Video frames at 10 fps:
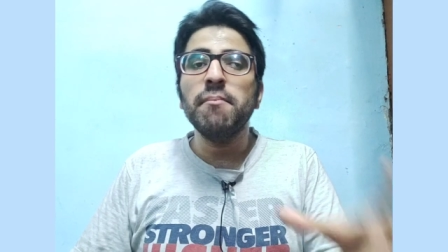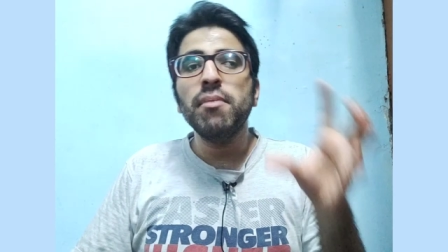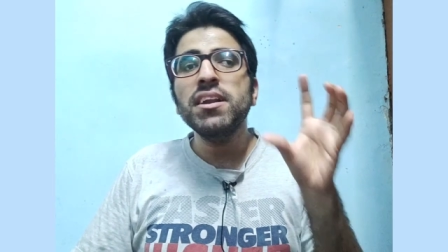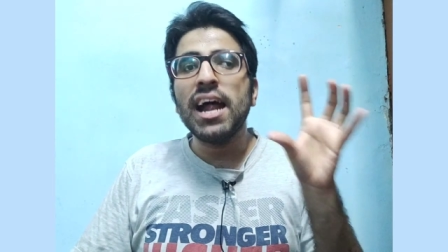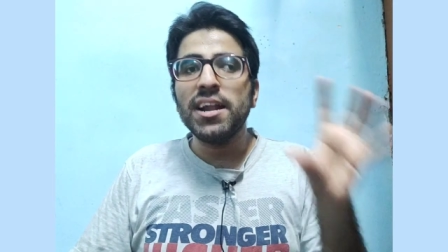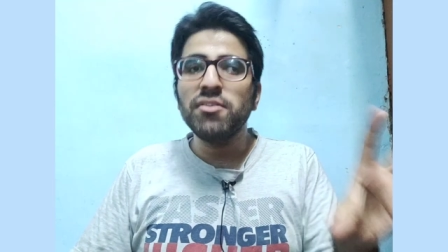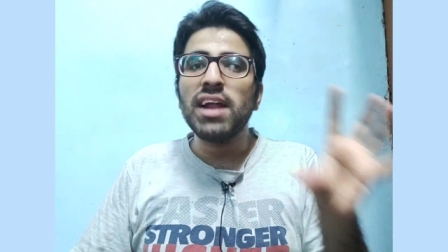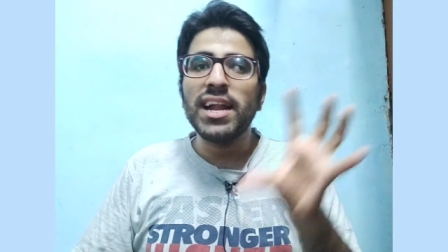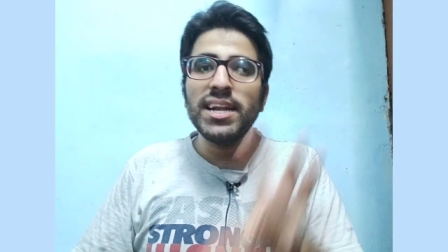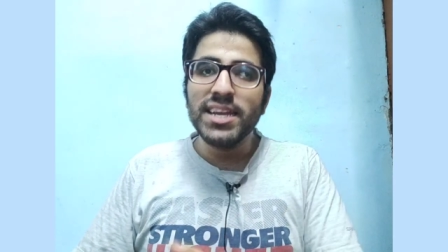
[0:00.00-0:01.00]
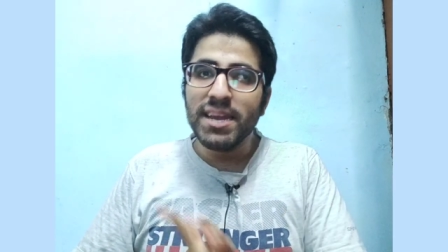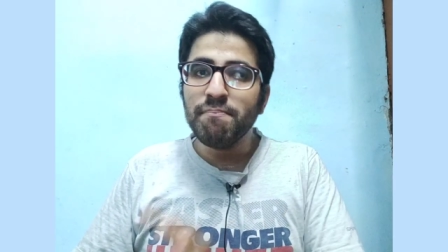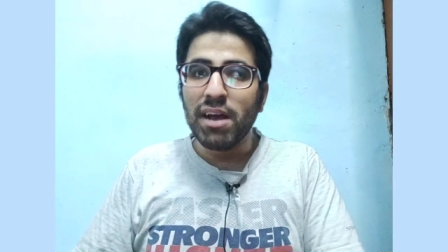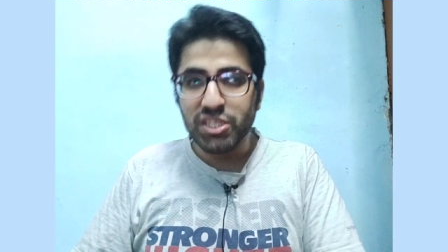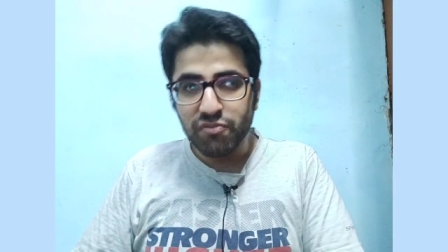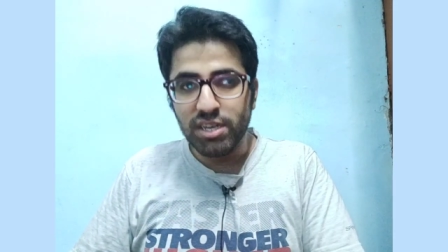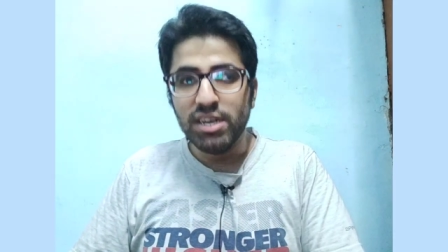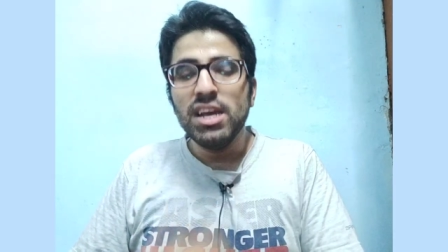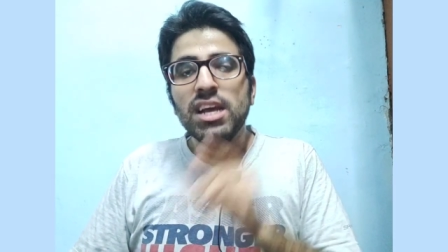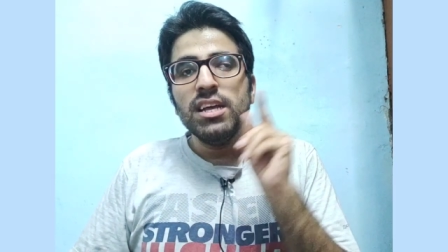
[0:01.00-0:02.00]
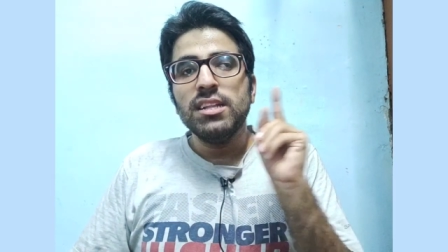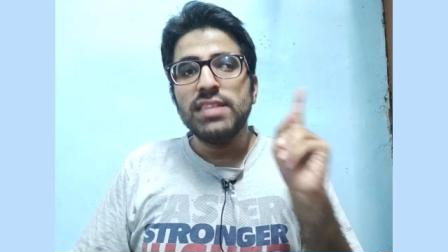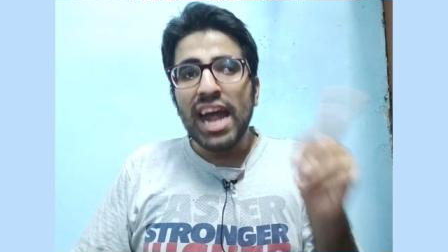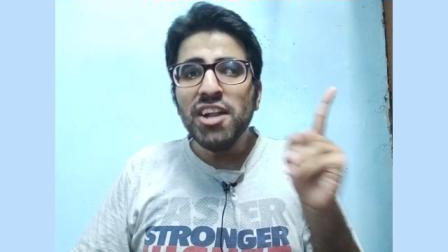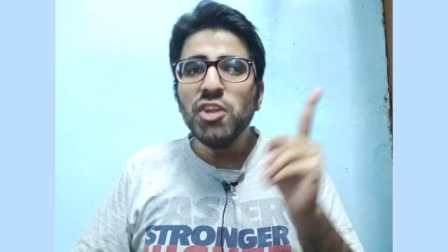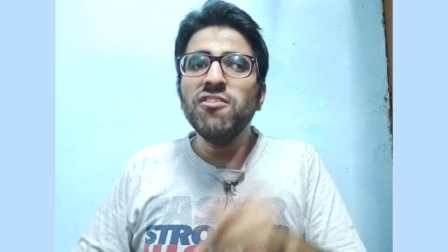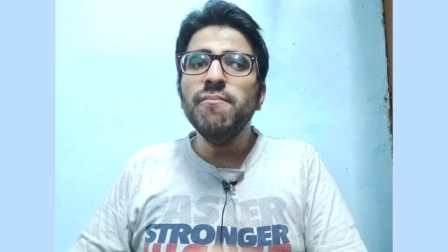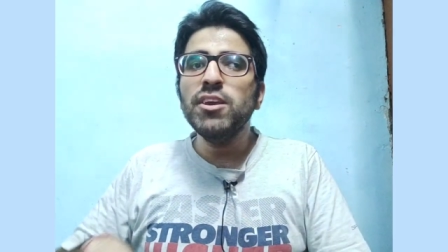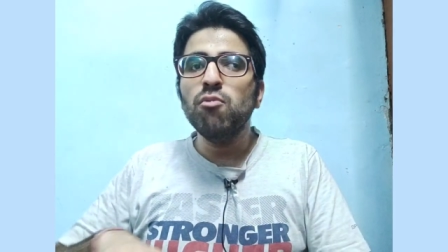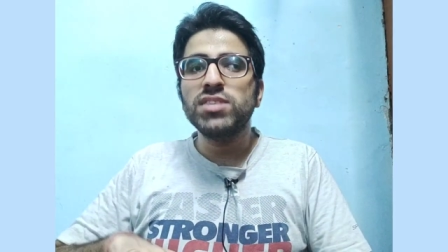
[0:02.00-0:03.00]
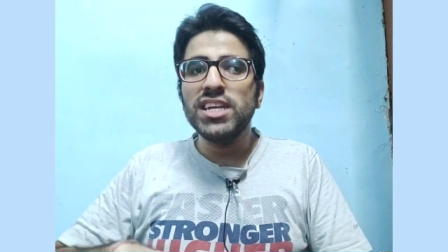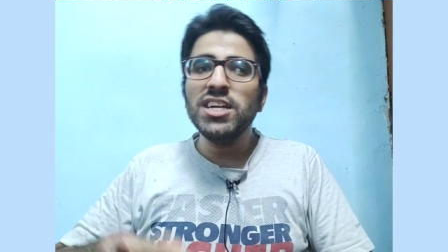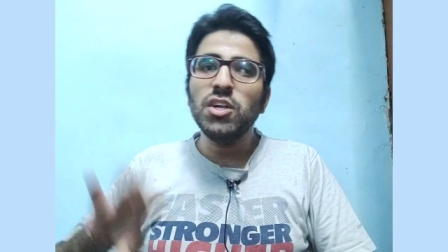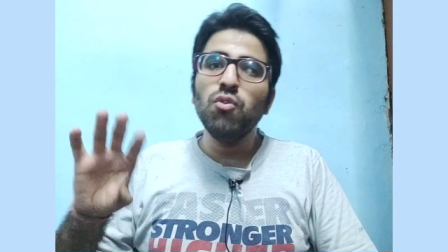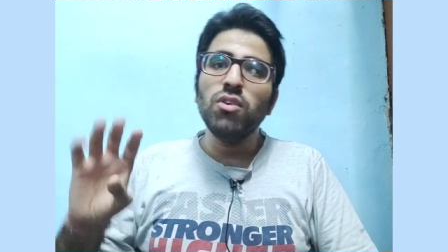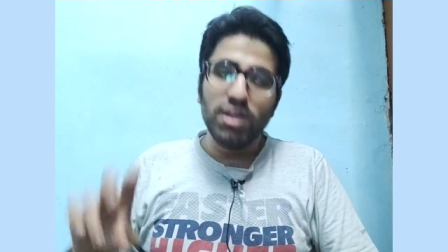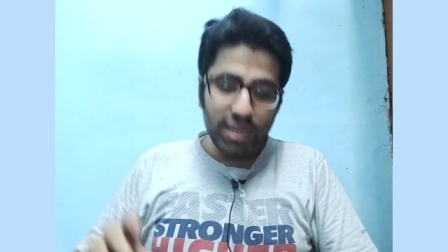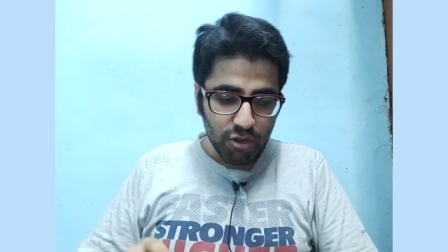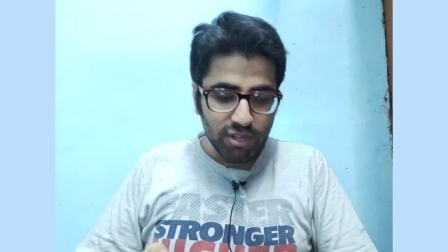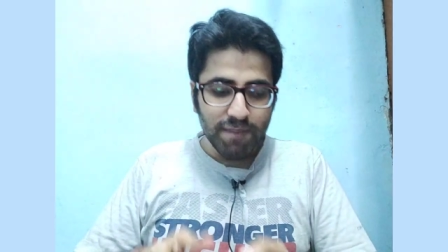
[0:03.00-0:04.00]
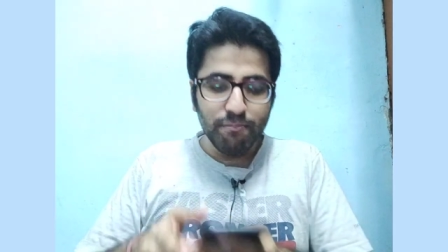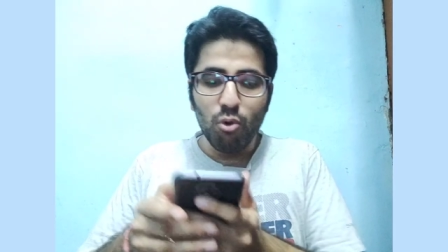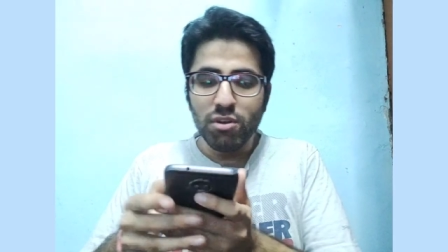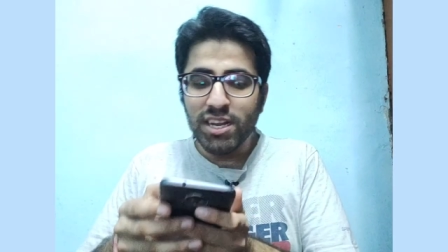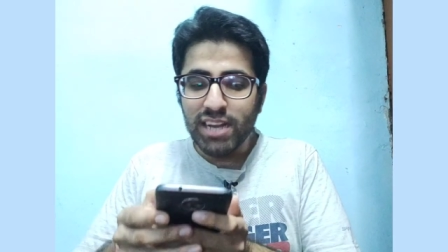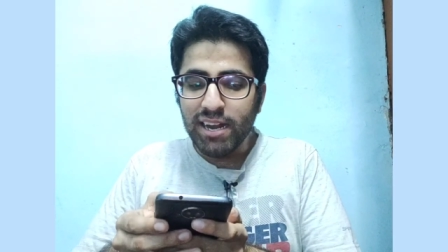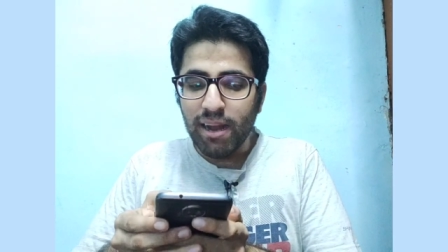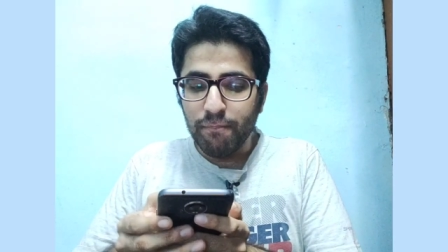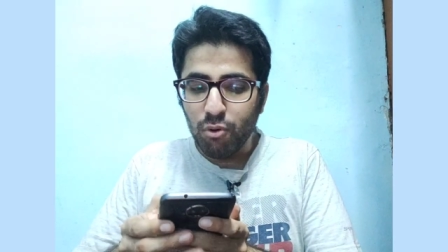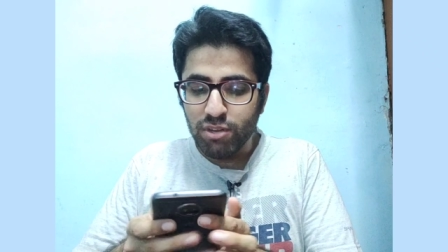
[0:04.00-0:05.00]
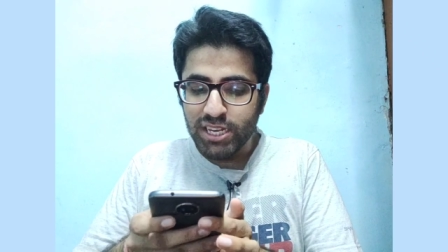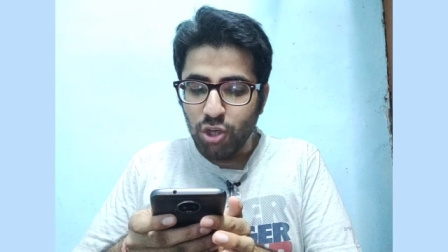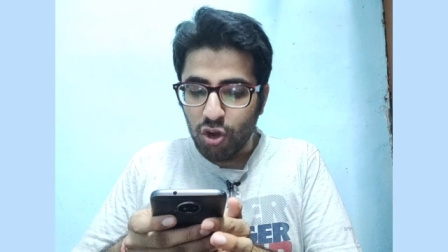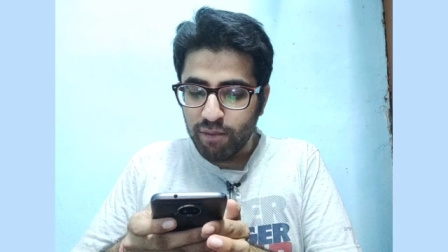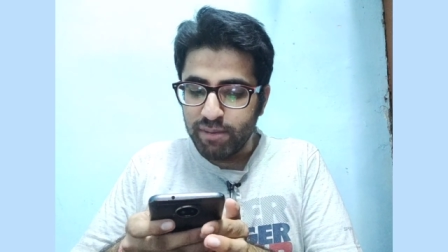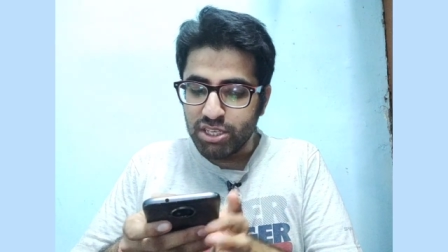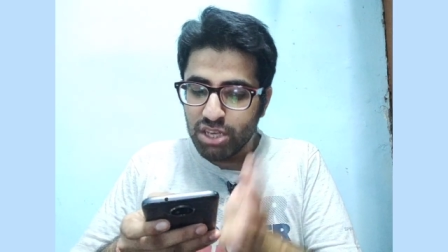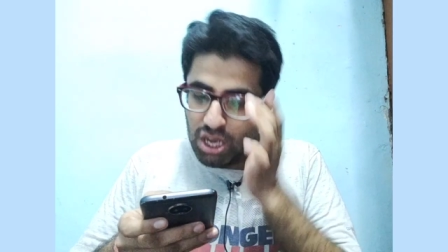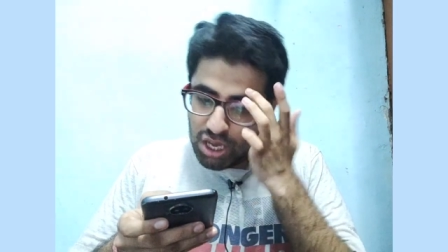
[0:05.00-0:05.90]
number and your I D and password that you will be using to click on the portal and upload the documents.